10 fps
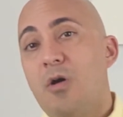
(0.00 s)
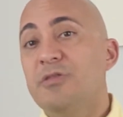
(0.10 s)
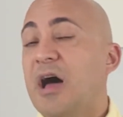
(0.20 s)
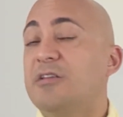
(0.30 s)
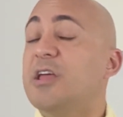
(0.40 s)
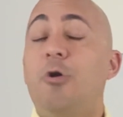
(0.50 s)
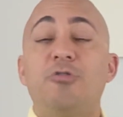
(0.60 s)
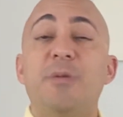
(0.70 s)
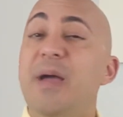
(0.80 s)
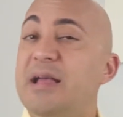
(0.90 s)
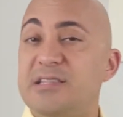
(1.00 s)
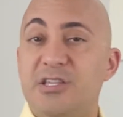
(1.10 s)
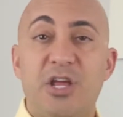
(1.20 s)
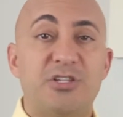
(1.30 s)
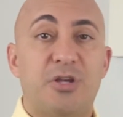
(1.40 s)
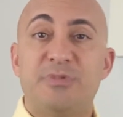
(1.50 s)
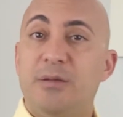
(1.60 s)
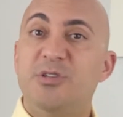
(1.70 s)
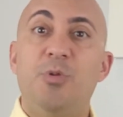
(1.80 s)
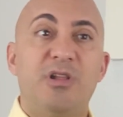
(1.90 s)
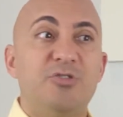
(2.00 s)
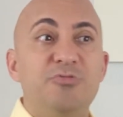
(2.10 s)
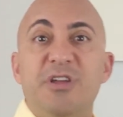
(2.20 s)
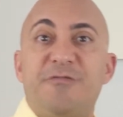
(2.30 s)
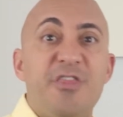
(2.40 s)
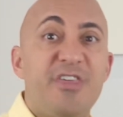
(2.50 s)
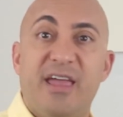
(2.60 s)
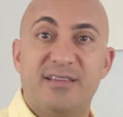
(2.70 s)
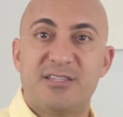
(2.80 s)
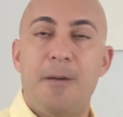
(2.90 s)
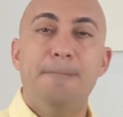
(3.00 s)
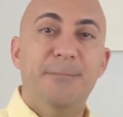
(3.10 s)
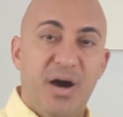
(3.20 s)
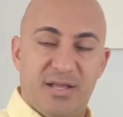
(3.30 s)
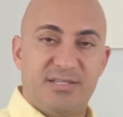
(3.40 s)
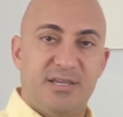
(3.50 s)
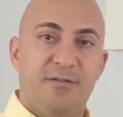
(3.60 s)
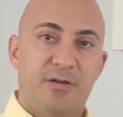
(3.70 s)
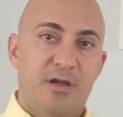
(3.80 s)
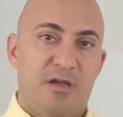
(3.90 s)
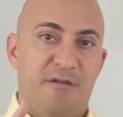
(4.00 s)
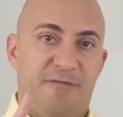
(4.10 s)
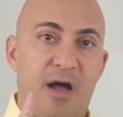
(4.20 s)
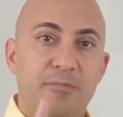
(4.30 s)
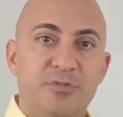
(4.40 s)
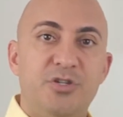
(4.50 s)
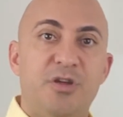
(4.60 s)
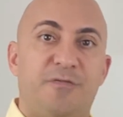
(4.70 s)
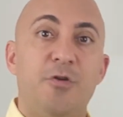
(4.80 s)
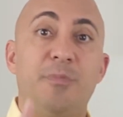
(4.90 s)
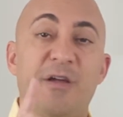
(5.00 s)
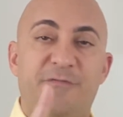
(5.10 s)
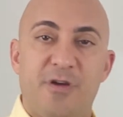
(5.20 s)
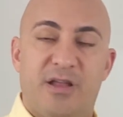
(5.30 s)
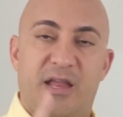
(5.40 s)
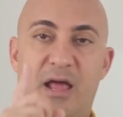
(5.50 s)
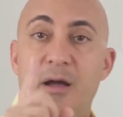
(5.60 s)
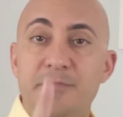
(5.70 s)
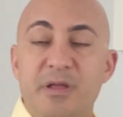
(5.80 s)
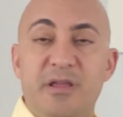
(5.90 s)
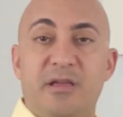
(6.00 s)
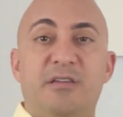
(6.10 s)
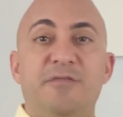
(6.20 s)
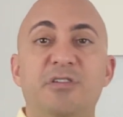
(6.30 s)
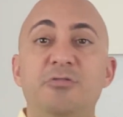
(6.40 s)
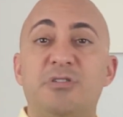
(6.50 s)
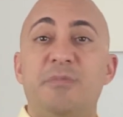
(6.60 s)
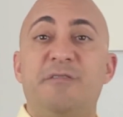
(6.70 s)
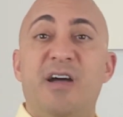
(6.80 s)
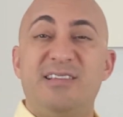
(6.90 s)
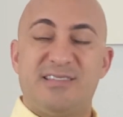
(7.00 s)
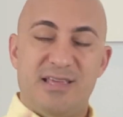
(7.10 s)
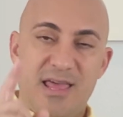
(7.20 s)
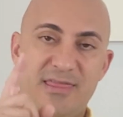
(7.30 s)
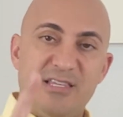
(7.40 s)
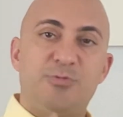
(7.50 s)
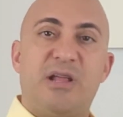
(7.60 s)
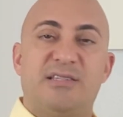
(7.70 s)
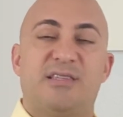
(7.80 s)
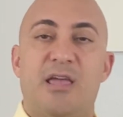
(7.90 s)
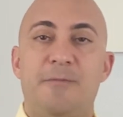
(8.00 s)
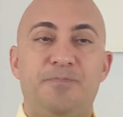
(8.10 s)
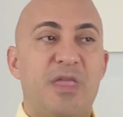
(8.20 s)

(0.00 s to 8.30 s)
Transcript: Now, it all depends. Sometimes you want to do different things. But if you're my friend and I'm giving you some advice, this is what I say.